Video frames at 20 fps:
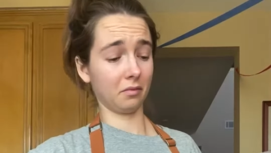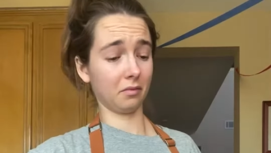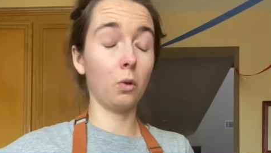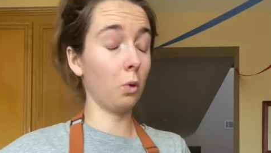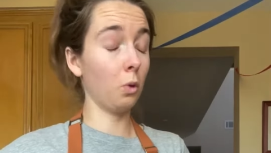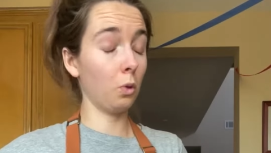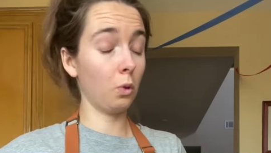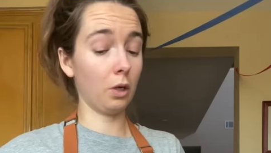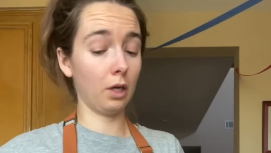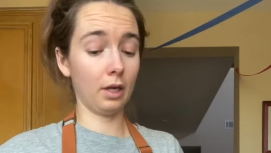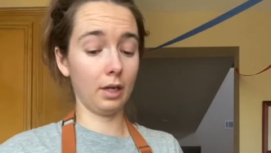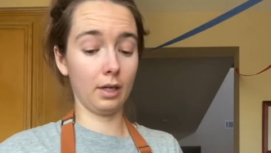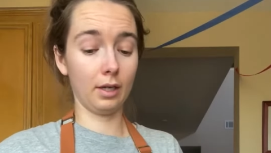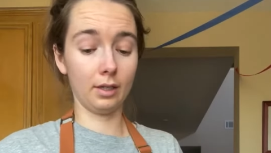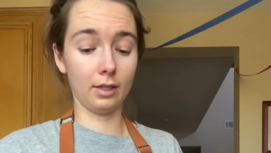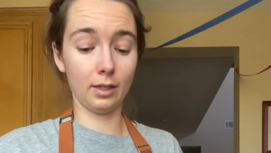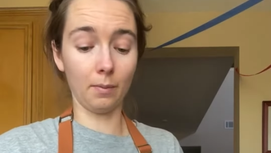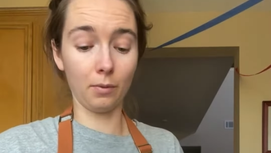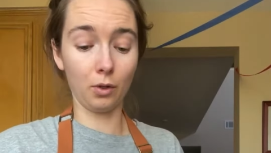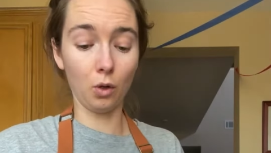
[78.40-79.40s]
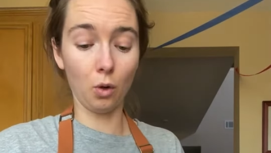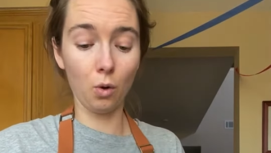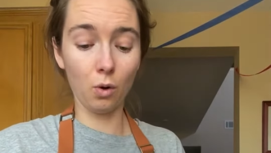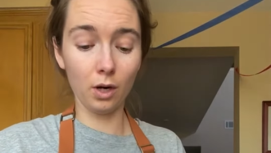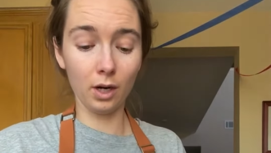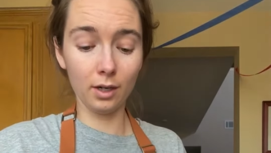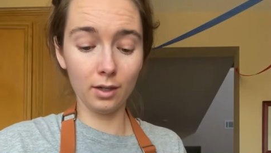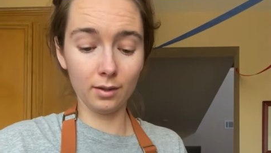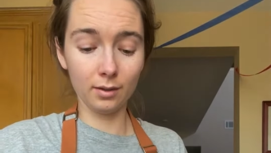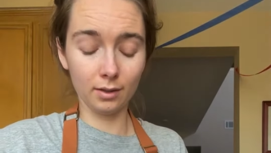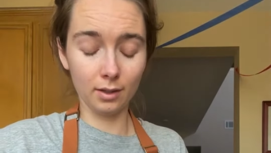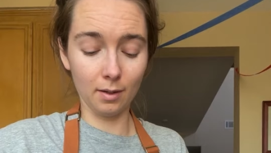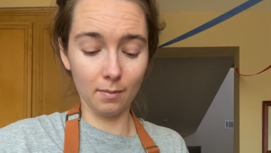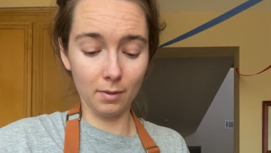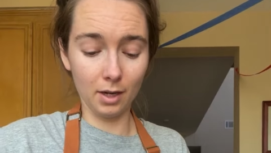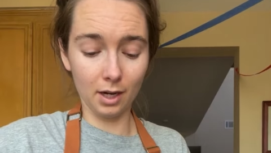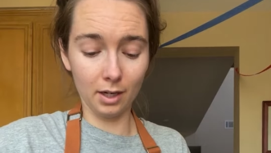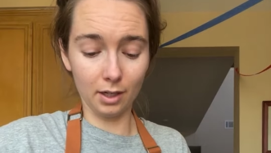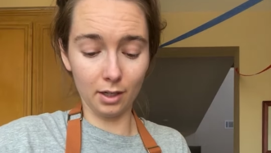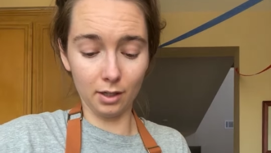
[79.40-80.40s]
Whew, some corn.
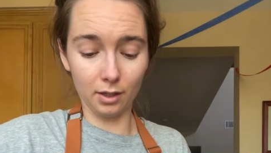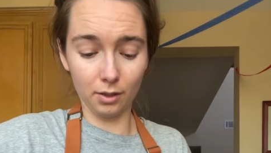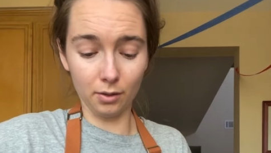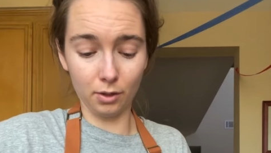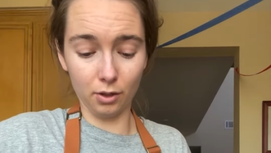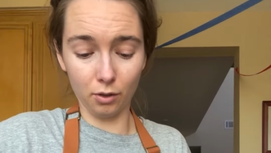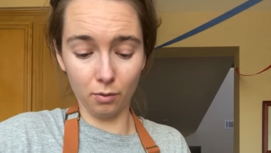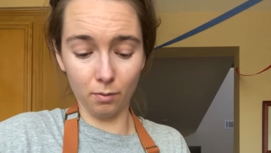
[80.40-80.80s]
I'm not gonna do too